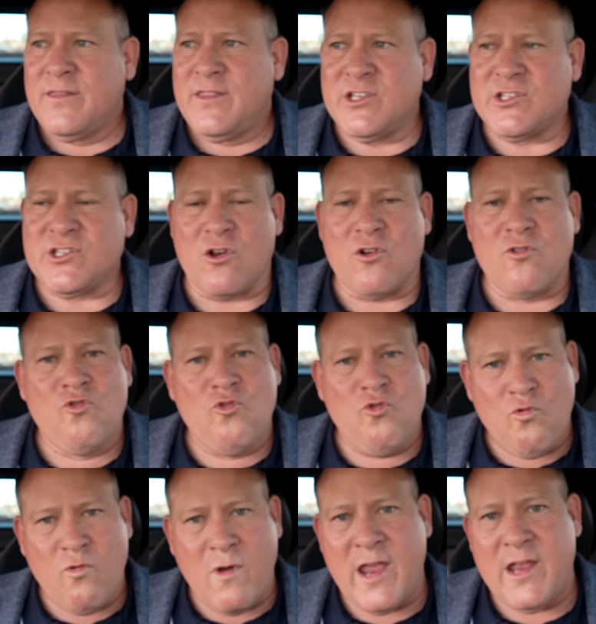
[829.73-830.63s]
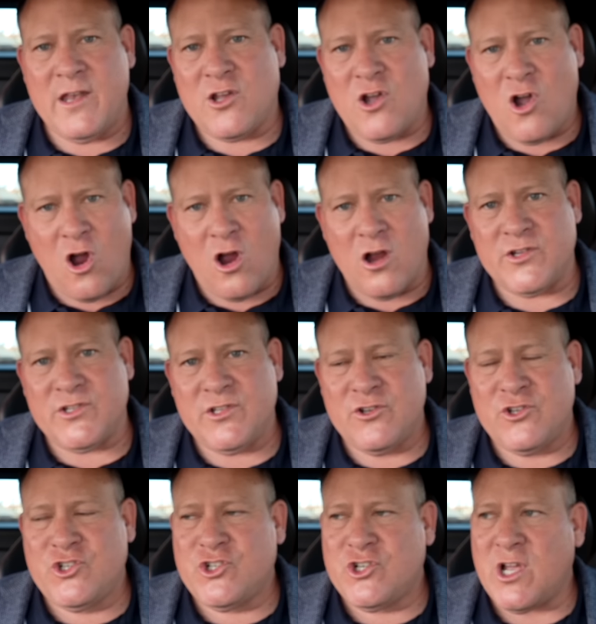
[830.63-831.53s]
These are great cars.
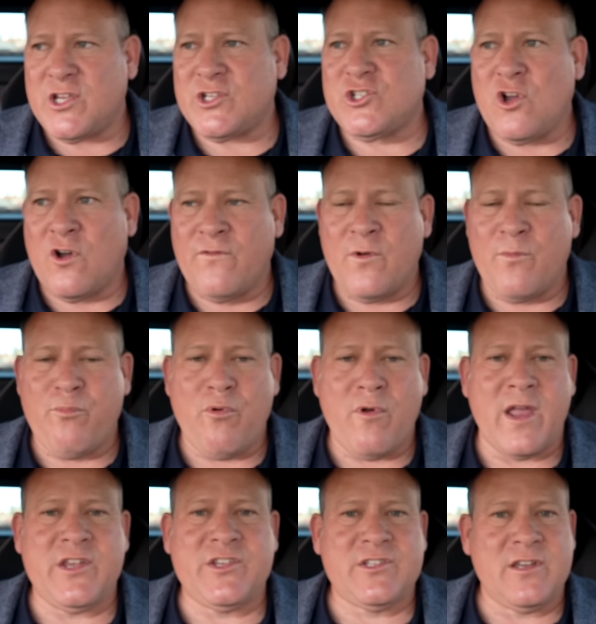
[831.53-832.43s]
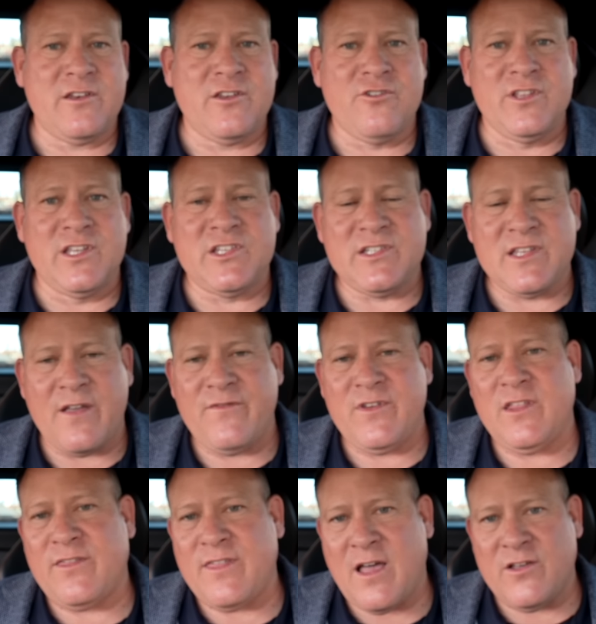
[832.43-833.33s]
They're just overpriced at nearly
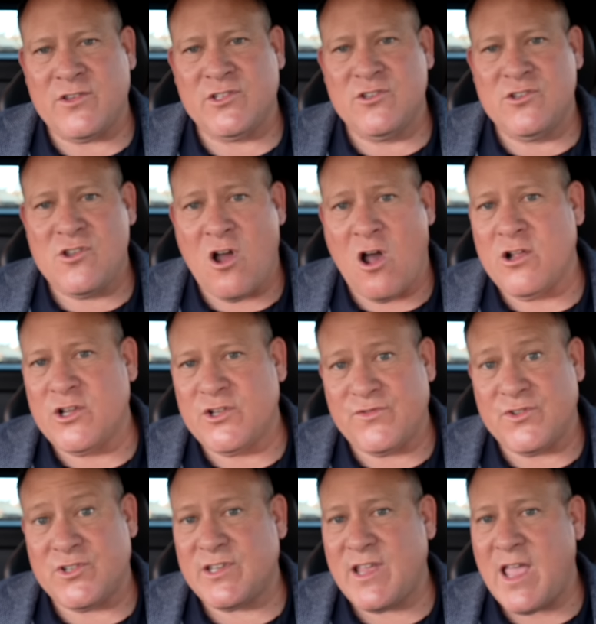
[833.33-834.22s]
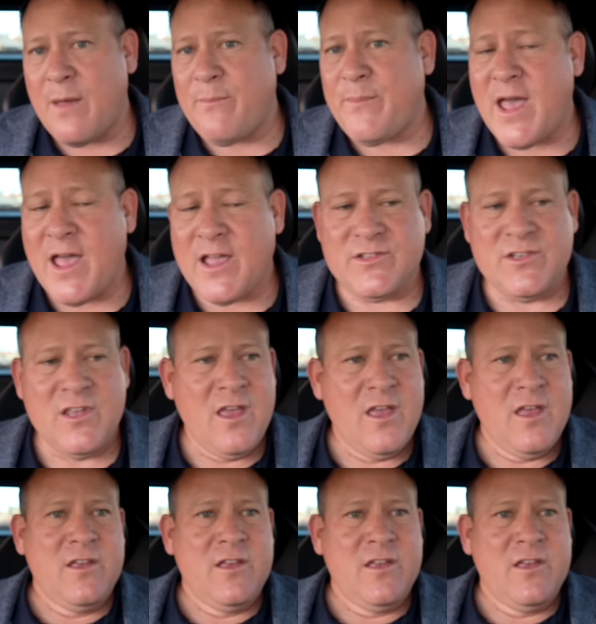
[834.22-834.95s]
$70,000 for scat packs.